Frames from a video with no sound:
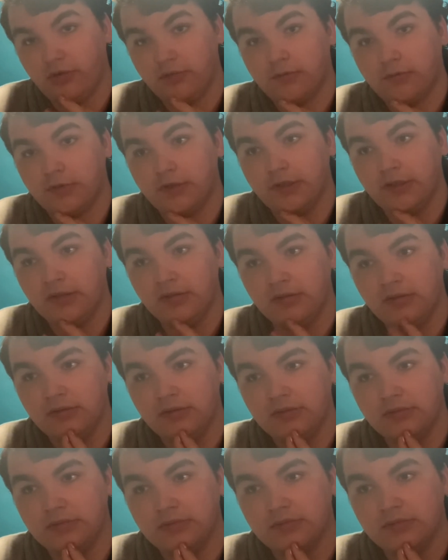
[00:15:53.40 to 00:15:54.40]
warning.
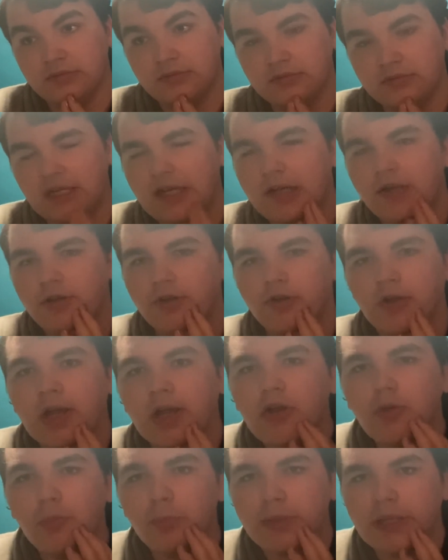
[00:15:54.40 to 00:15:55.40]
I don't know. I
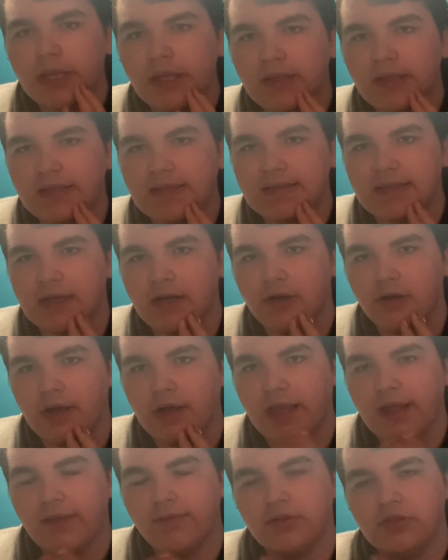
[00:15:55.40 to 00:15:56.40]
don't plan these out. I
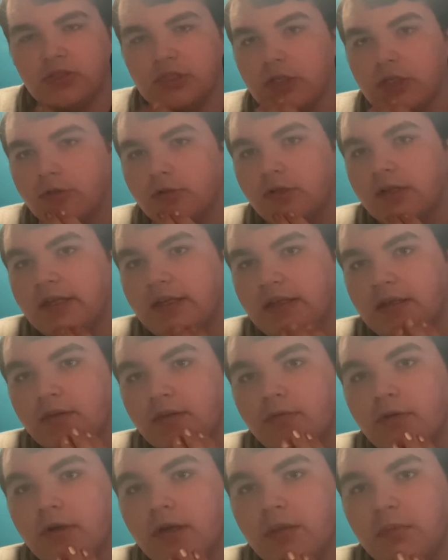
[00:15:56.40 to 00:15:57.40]
have a general idea of
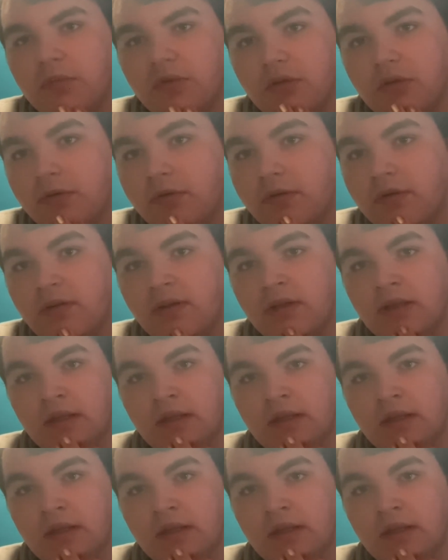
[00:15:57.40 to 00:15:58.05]
what I'm doing.